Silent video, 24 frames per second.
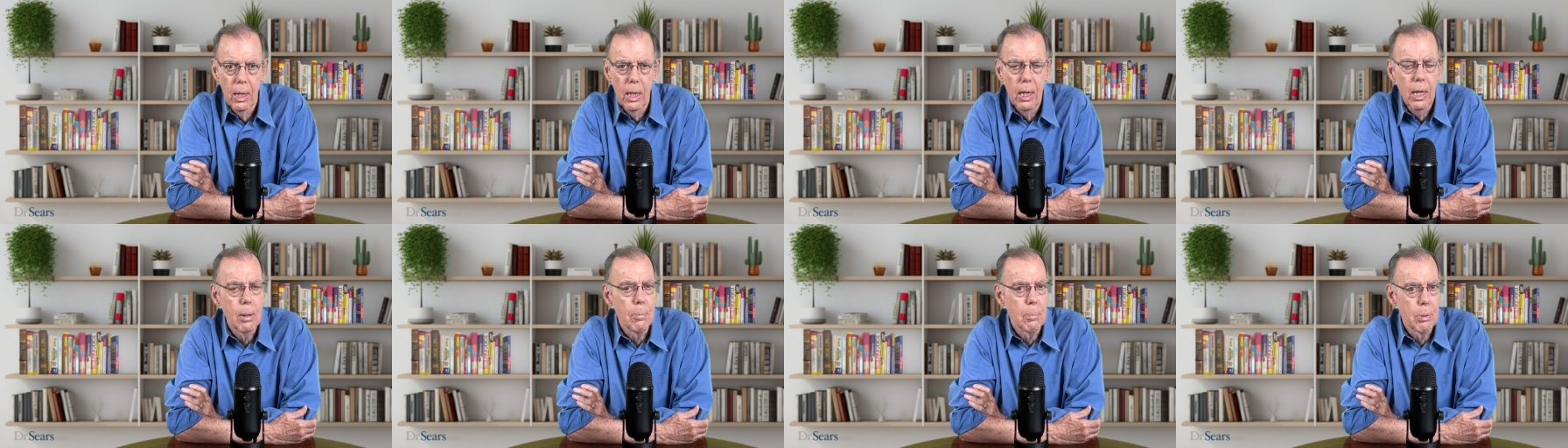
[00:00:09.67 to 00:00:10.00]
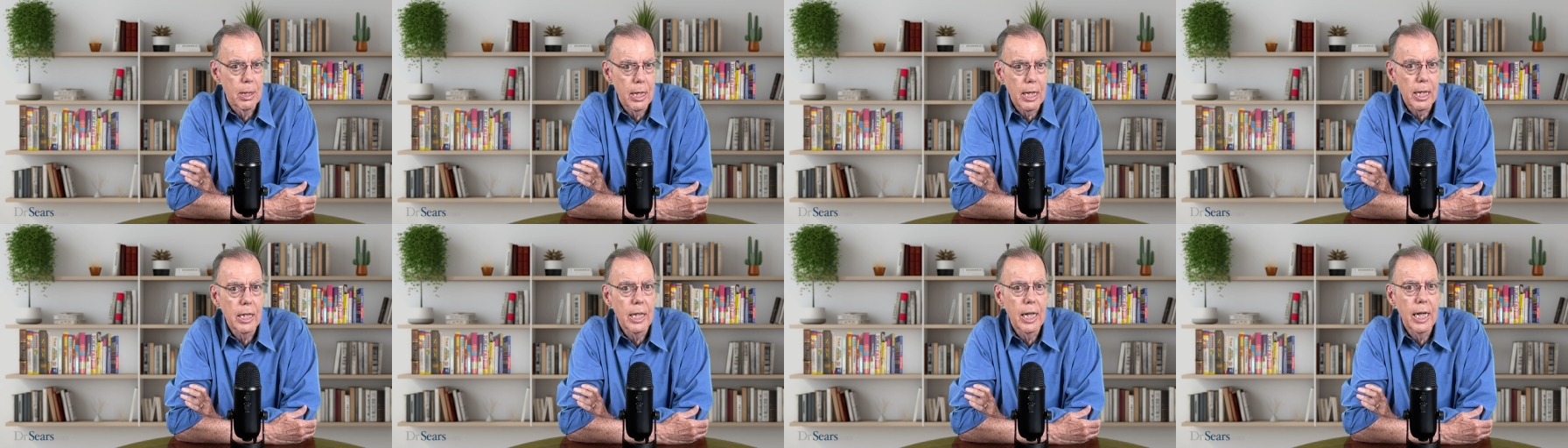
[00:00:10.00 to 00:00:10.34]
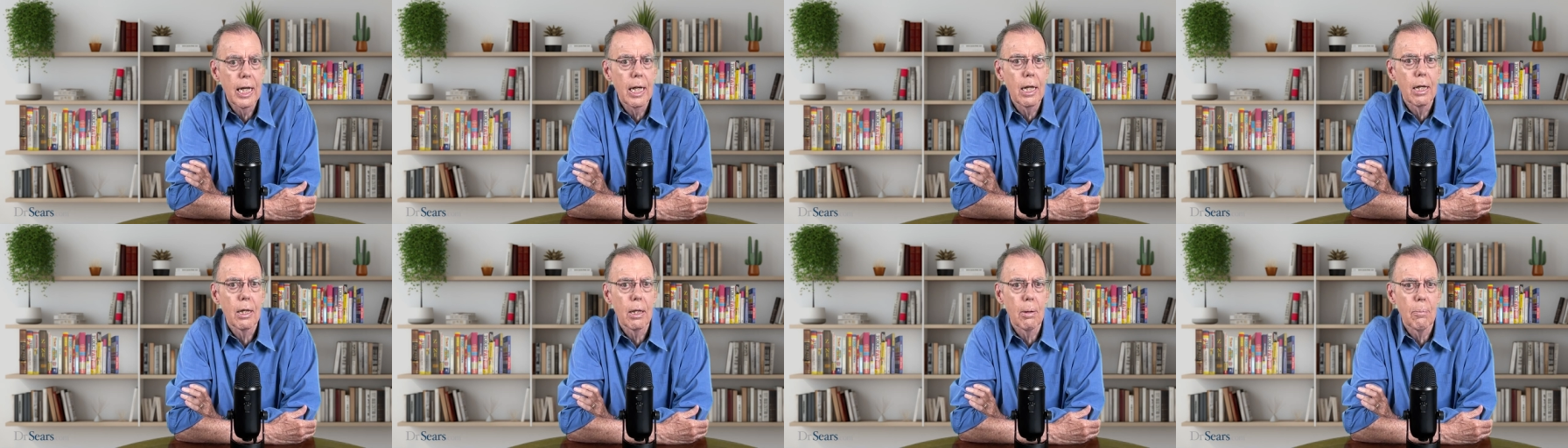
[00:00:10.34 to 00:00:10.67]
and particularly
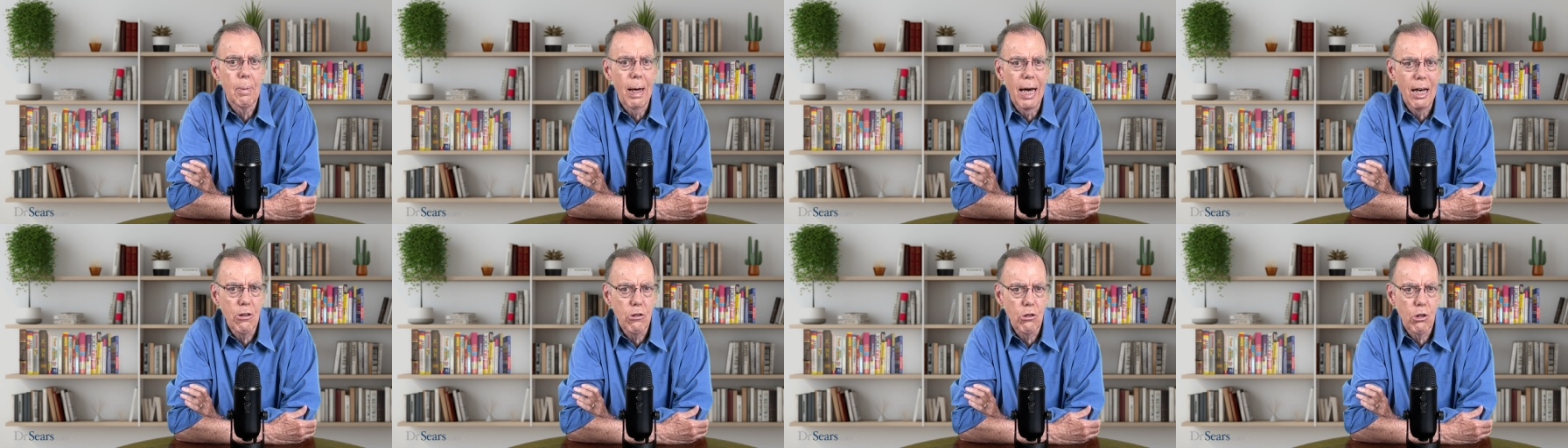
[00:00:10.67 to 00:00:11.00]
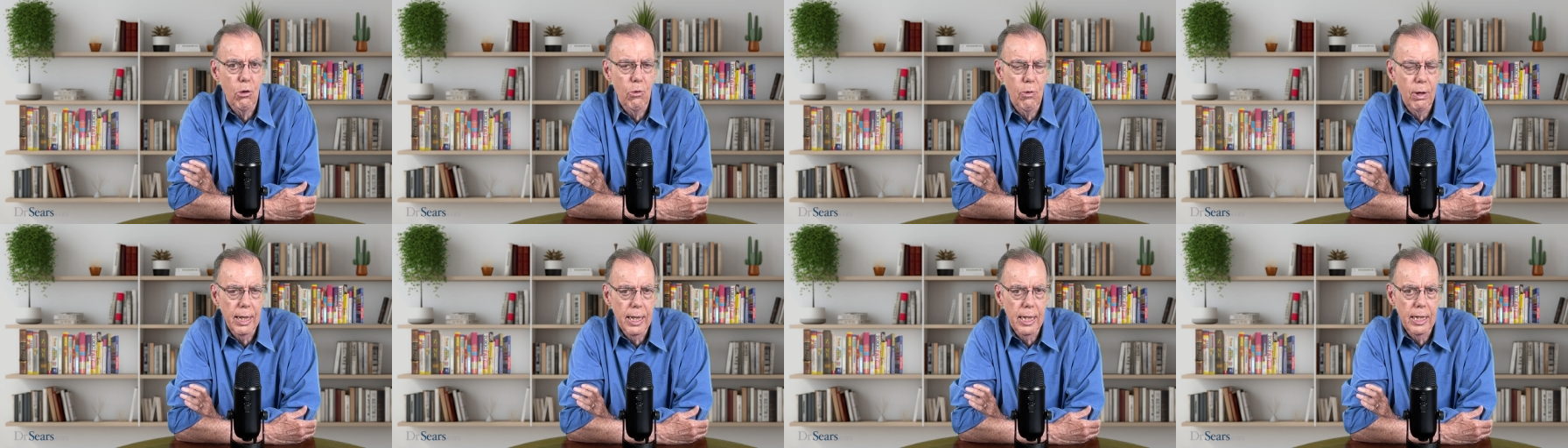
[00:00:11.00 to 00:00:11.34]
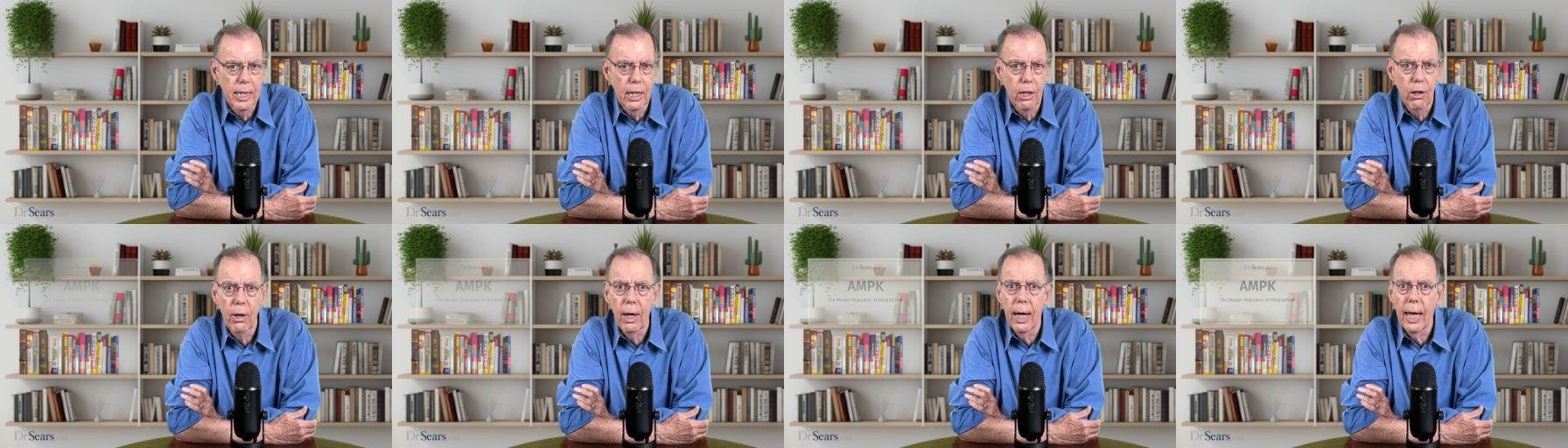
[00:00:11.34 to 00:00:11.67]
the master
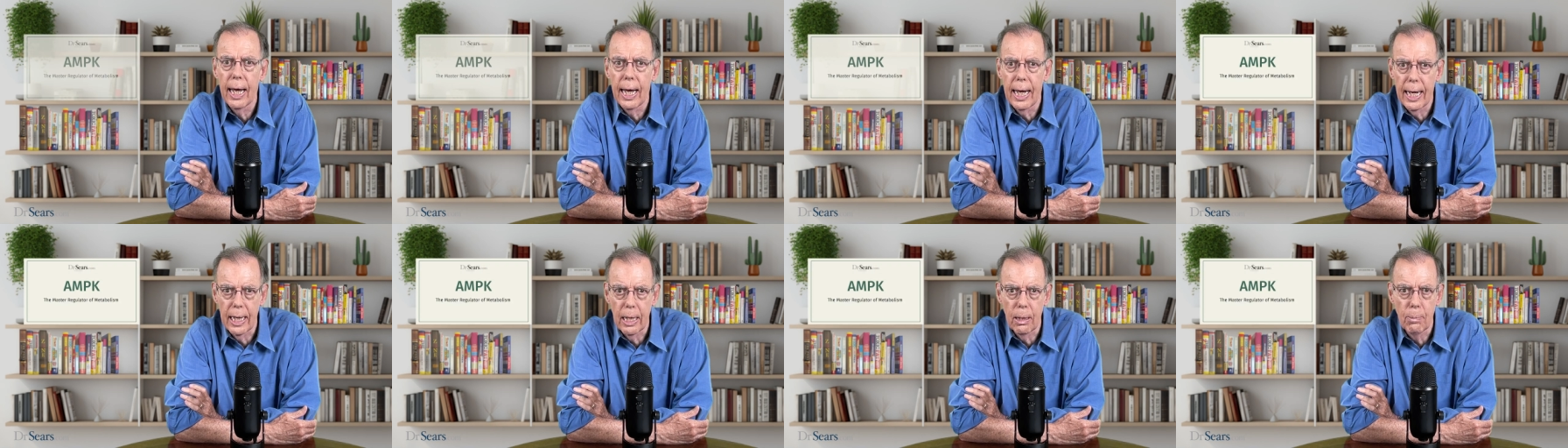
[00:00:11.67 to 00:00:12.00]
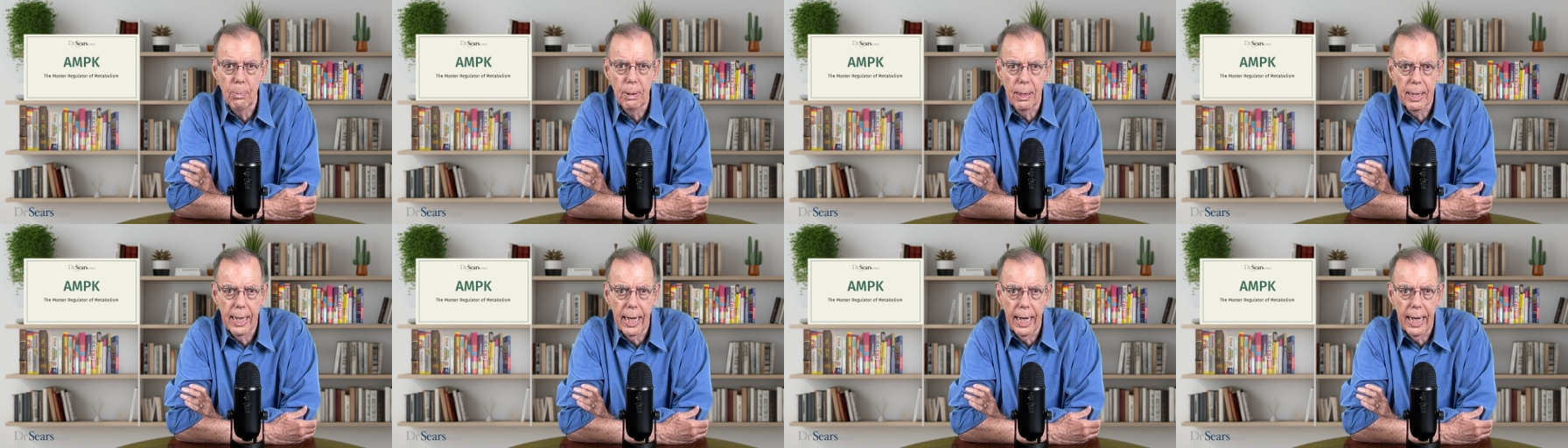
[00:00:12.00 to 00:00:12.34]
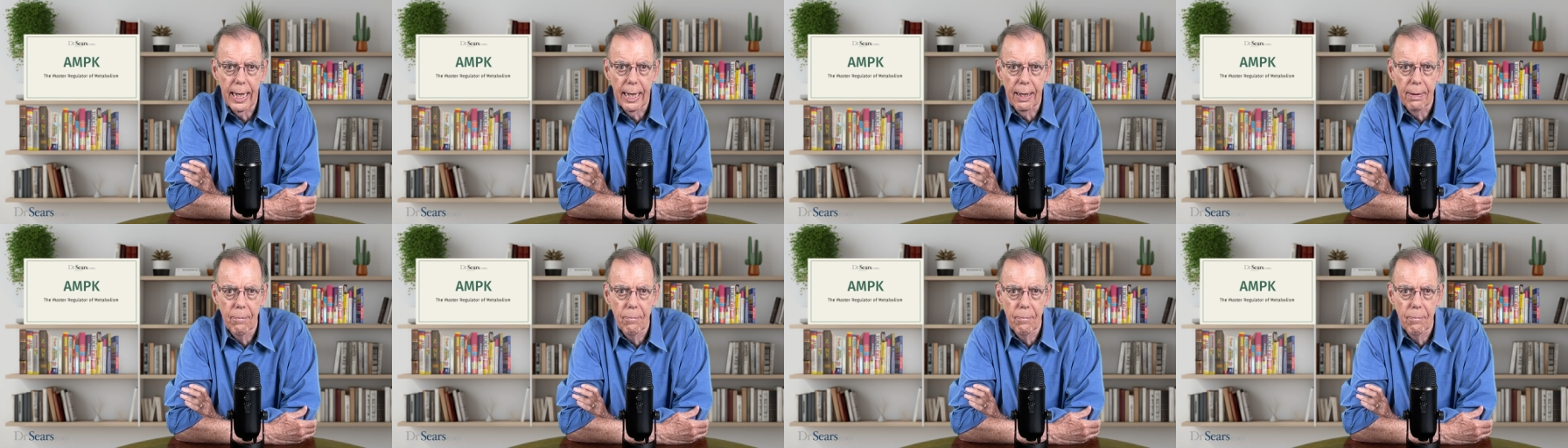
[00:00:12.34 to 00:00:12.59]
regulator, AMPK.